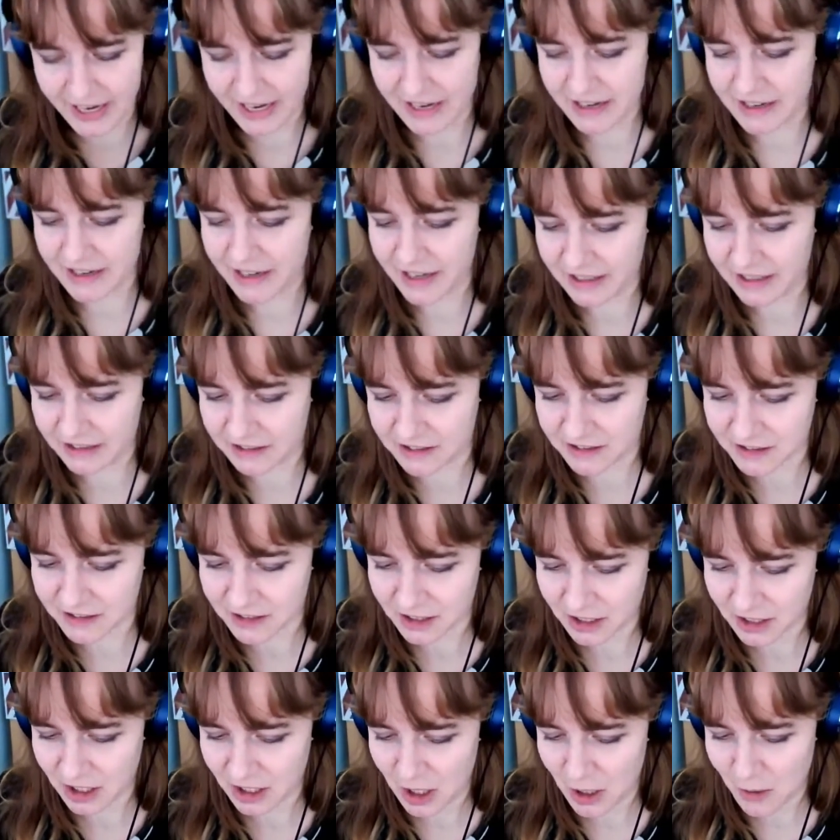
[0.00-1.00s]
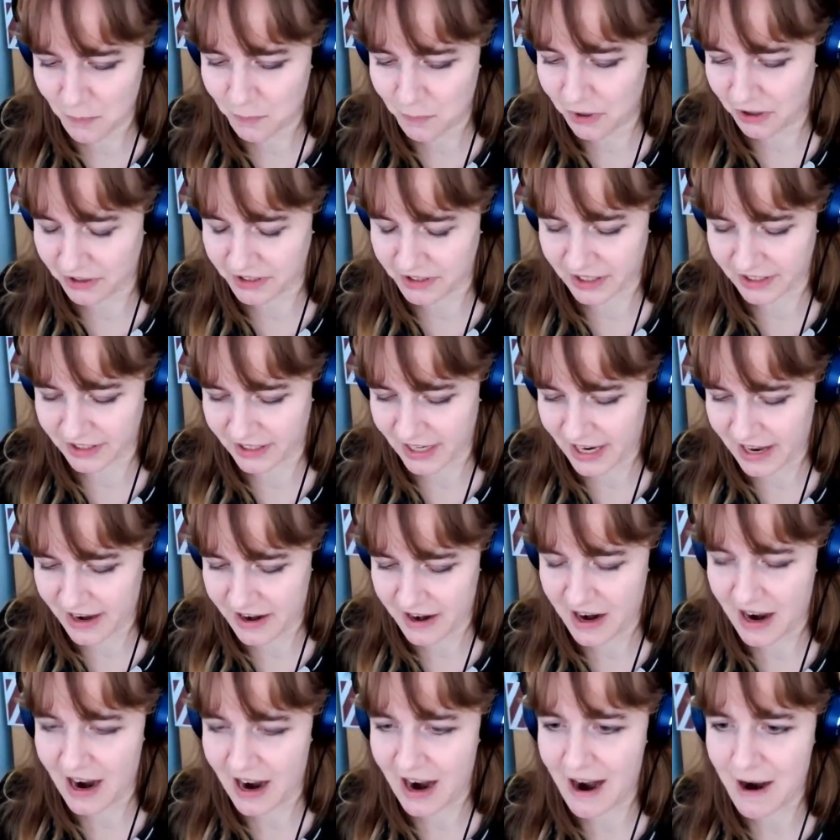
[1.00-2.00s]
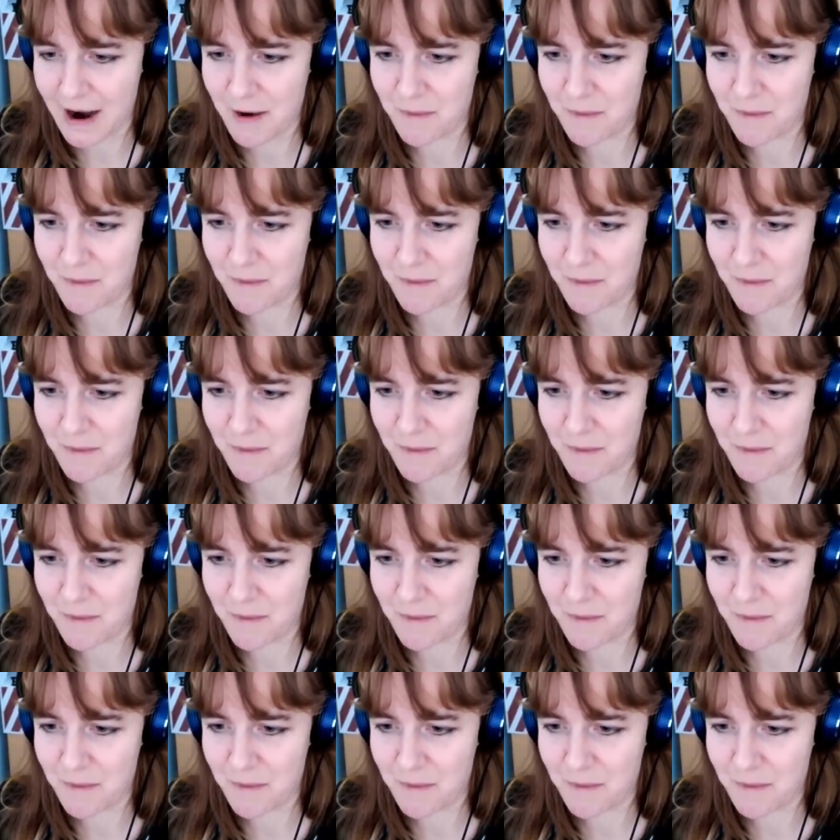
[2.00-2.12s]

in his book, again,